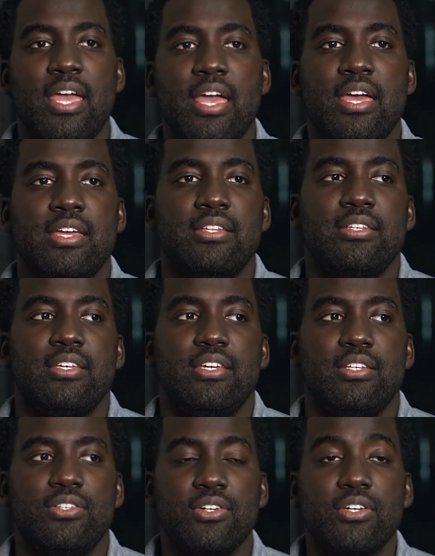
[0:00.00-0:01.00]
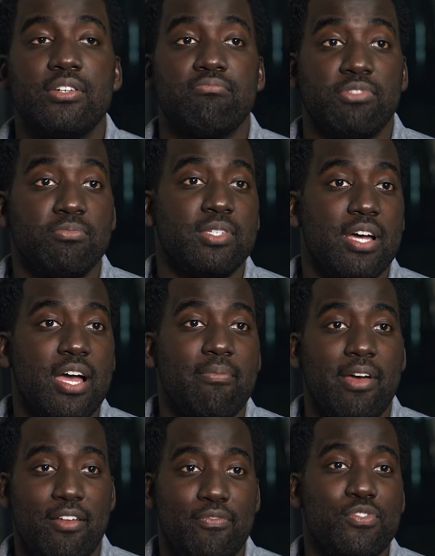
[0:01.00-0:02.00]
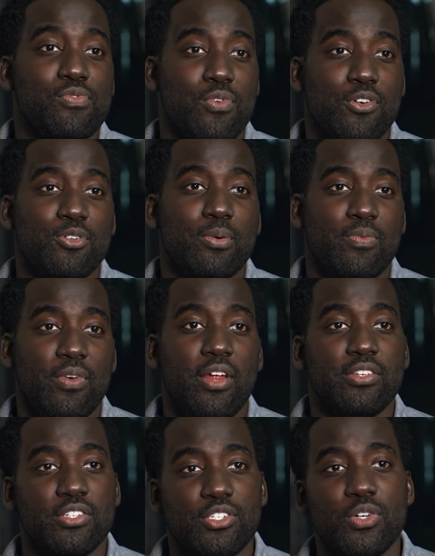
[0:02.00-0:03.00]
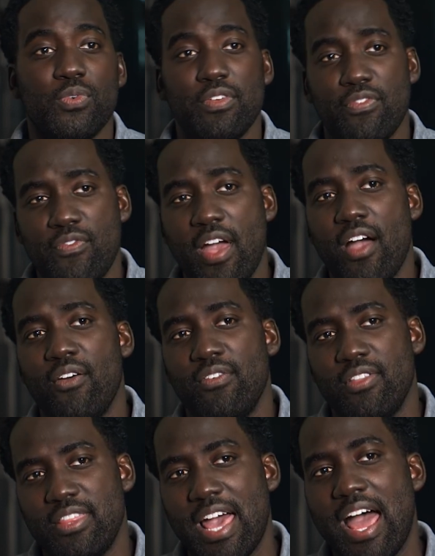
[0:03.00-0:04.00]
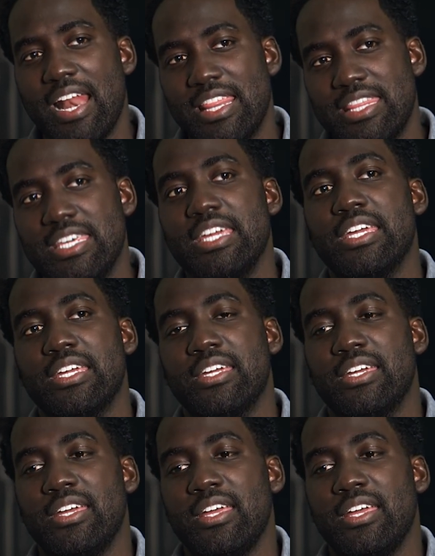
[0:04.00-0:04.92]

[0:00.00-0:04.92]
And it took some time, I had a few wardrobe fittings until we found that thing.